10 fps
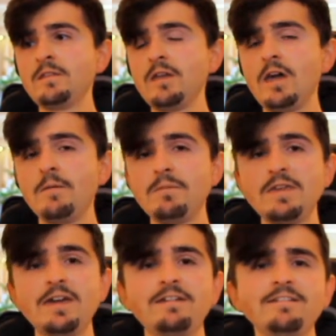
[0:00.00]
But
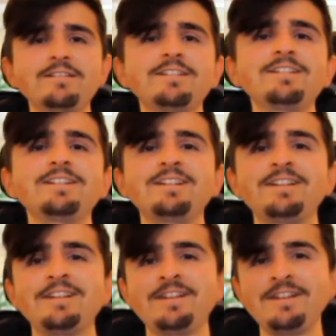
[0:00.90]
yeah,
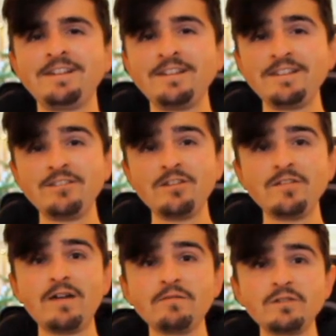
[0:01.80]
not your
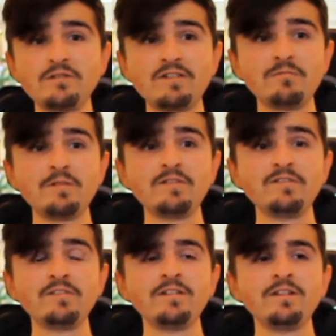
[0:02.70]
average
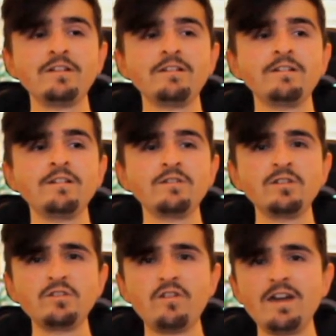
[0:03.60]
Christmas.
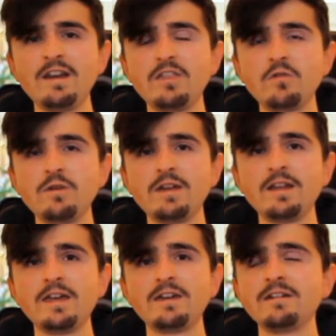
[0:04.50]
Gonna try and enjoy it,
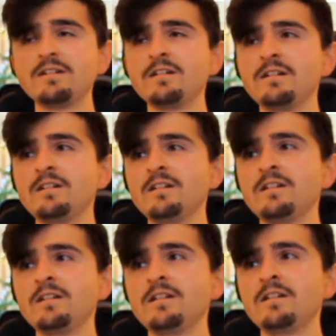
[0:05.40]
like,
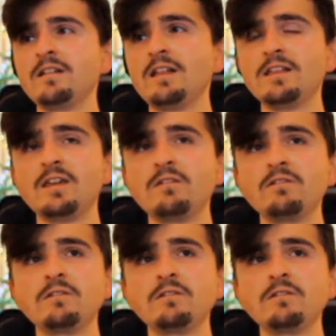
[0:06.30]
I don't know